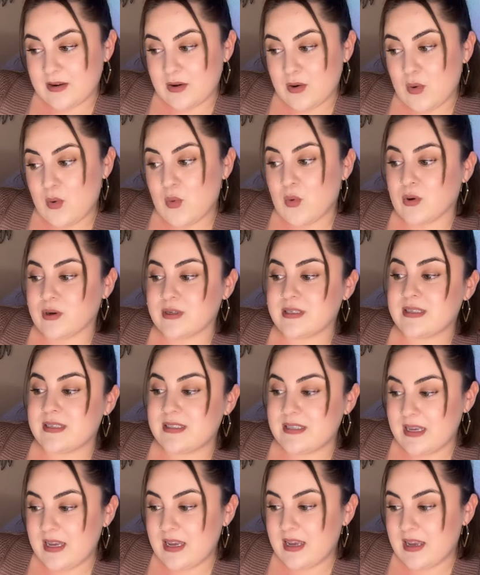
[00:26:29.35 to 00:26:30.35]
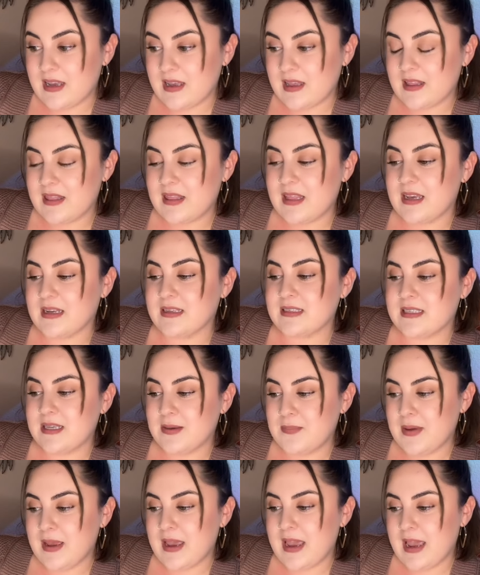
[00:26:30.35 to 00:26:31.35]
Or C, the
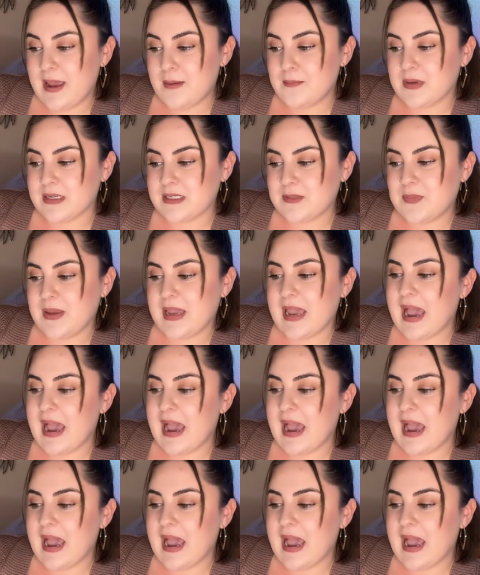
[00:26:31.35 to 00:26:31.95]
Exhibit A must be